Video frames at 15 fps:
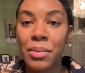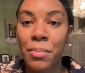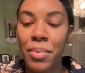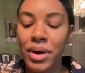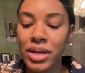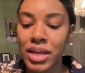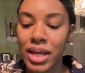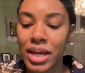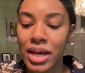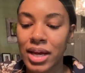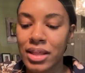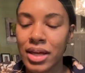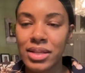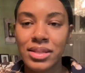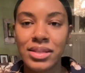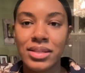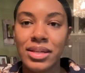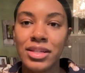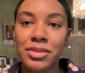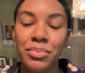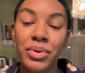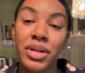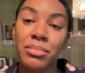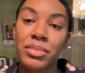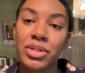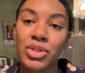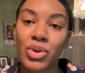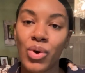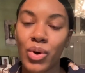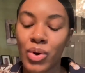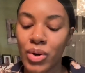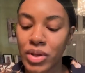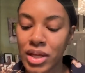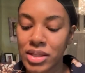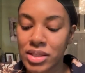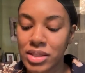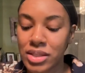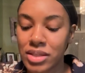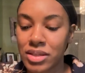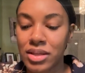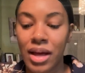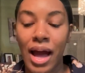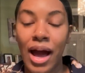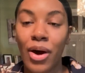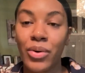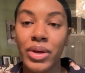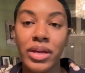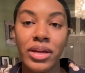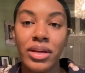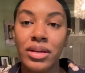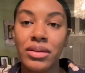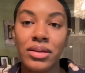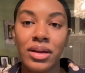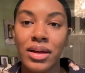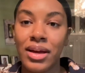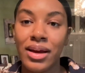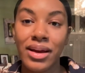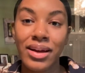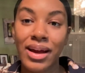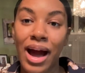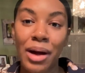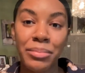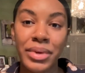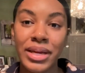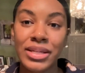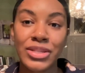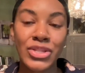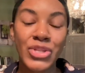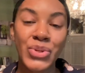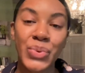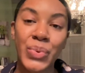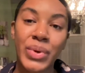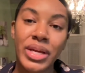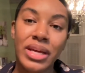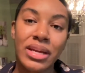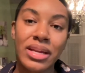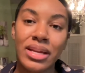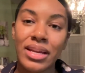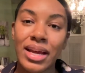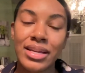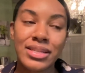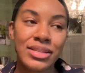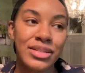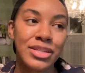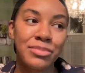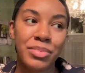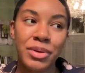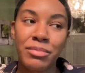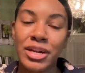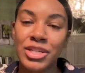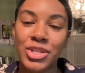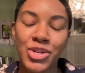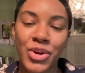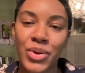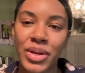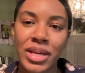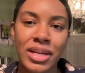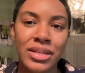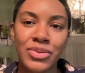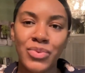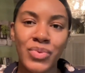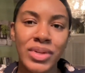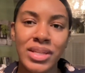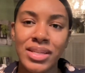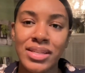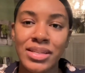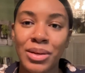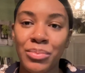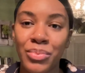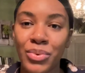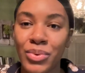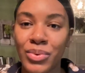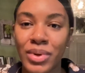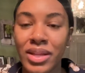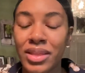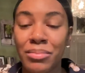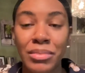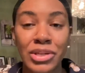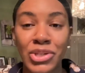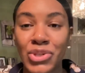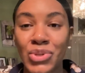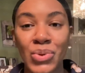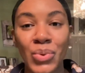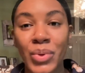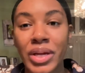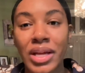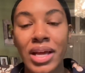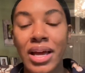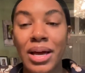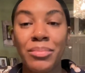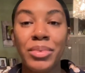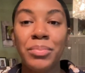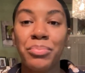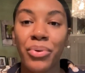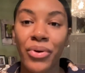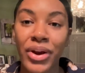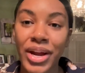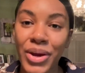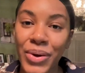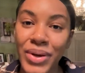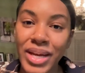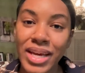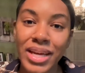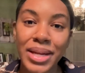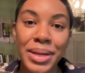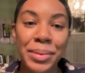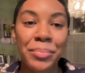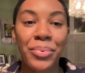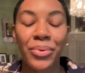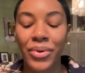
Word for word: But yeah, that's pretty much all. That's how he got me into doing it, and that's just been my journey. It's really simple, nothing much to it, but pray on it.